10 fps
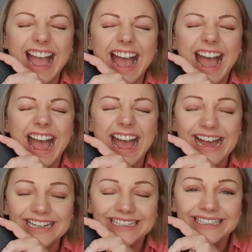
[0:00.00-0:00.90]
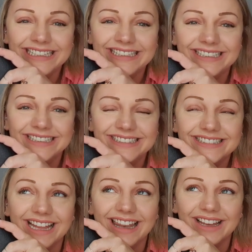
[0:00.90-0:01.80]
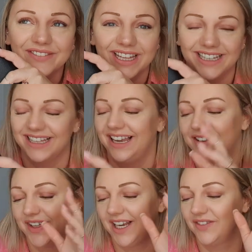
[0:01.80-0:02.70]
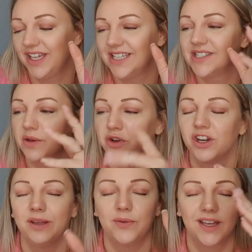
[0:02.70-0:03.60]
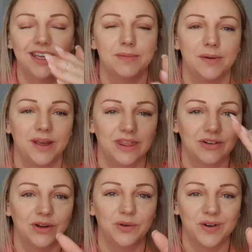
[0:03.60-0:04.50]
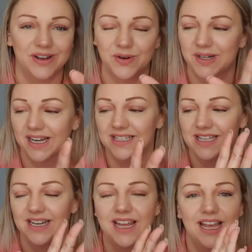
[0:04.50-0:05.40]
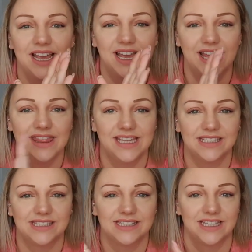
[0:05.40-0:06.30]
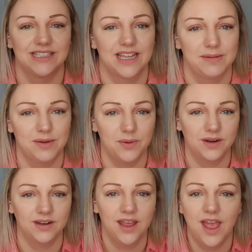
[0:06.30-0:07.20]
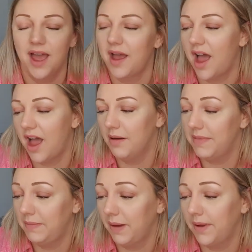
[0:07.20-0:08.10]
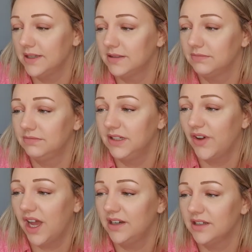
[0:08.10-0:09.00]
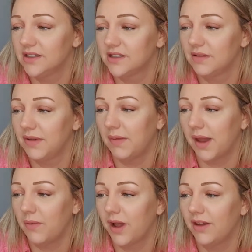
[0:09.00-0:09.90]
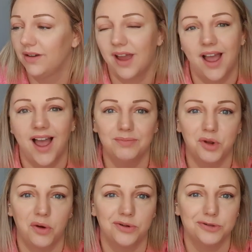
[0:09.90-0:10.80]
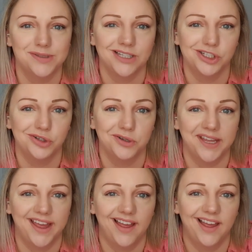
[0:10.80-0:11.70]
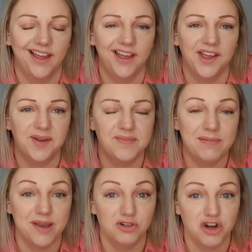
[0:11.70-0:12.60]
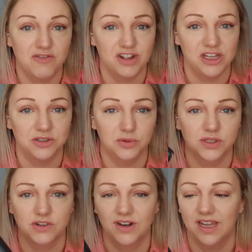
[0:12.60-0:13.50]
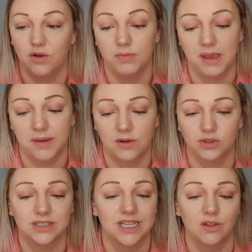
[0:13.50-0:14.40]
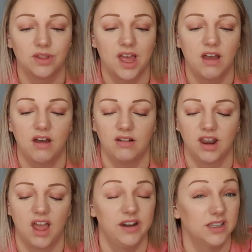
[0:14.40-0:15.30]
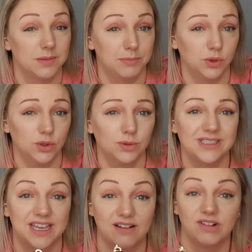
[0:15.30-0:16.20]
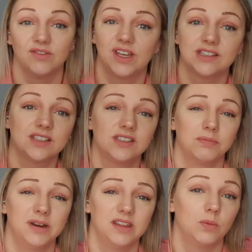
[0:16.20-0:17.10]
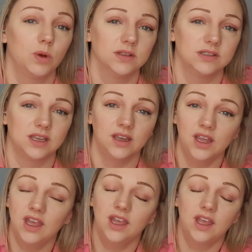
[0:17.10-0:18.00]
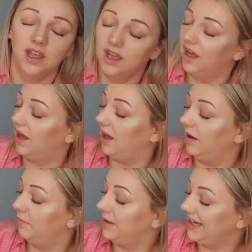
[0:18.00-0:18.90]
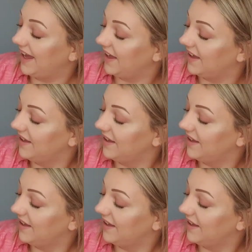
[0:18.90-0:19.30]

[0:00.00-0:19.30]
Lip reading: Ah! I love it. I love it. I love it. So I'm currently working my way through reorganising and this is going to be the one. Maybe I'll buy some dividers. Maybe I won't. I'm not 100% sure yet. Maybe I'll try and reuse the ones that are in it or maybe I'll just sell that online as a bundle to get rid of it to somebody that wants it. But yeah.